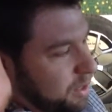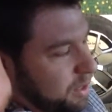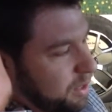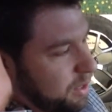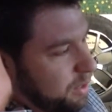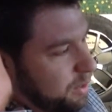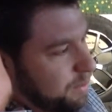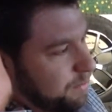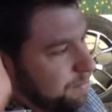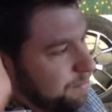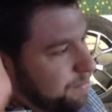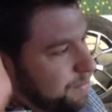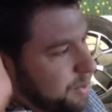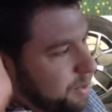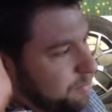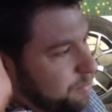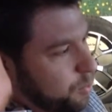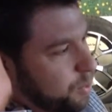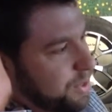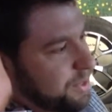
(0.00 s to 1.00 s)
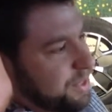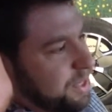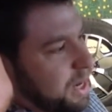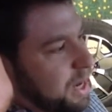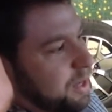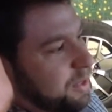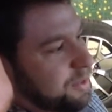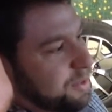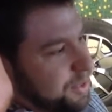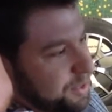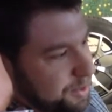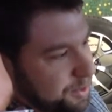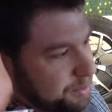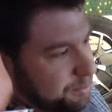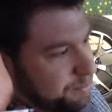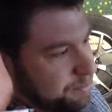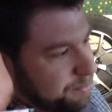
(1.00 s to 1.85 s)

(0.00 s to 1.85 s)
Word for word: uh, a voice dial system.